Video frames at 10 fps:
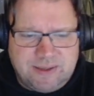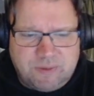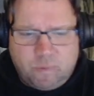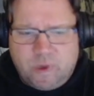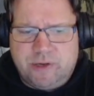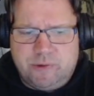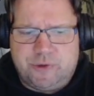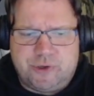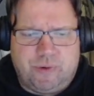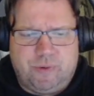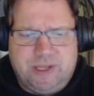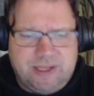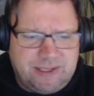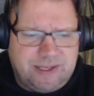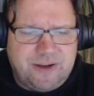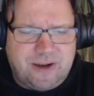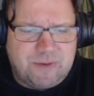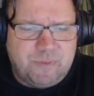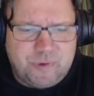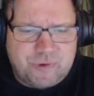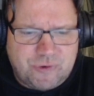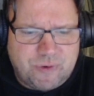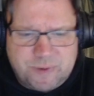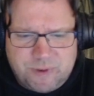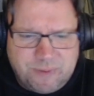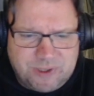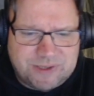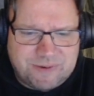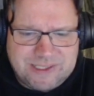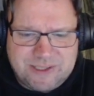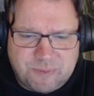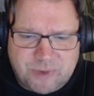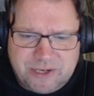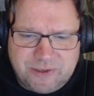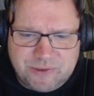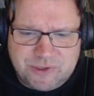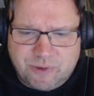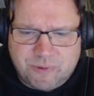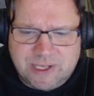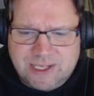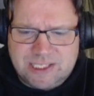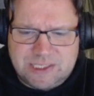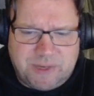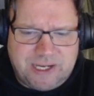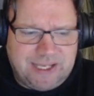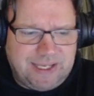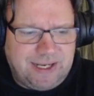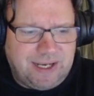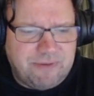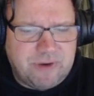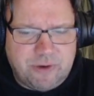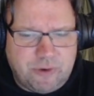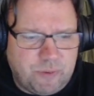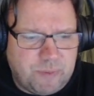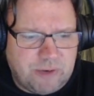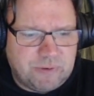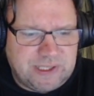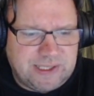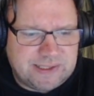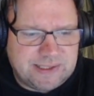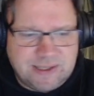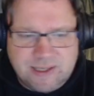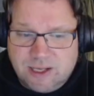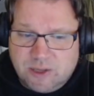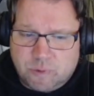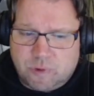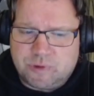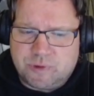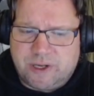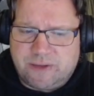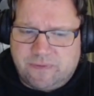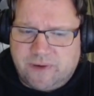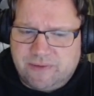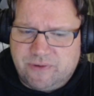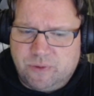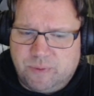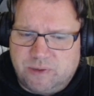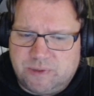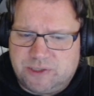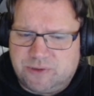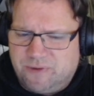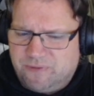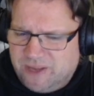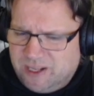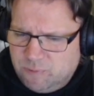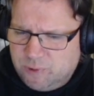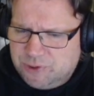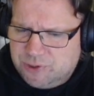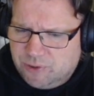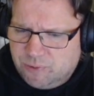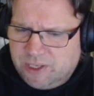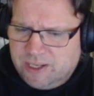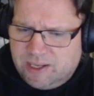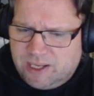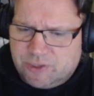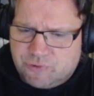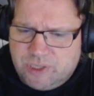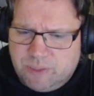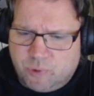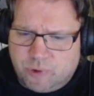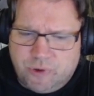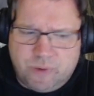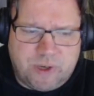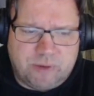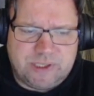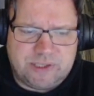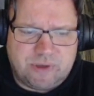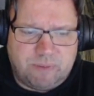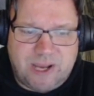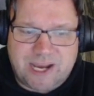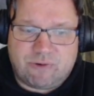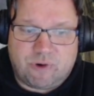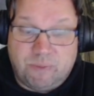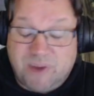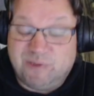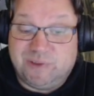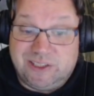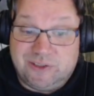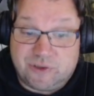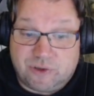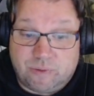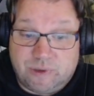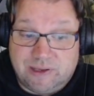One new zone, the Dark Moon Troop to mercenaries in a brand new zone, spanning 11 new bounties. We're also adding 5 new bounties to Felwood Zone and 3 more new bounties to Blackrock Mountain Zone.